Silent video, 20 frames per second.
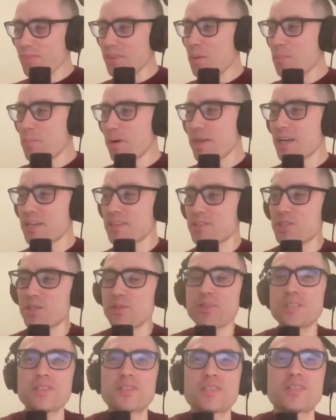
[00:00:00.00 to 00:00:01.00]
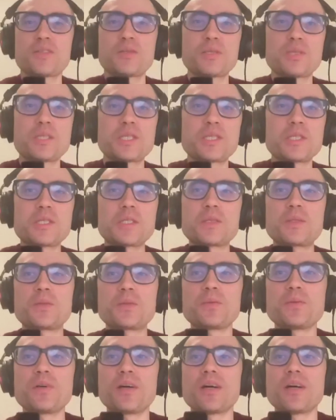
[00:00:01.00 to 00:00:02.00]
but yeah, John, it's a tradition
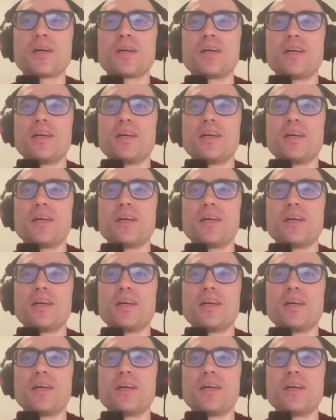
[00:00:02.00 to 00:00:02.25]
to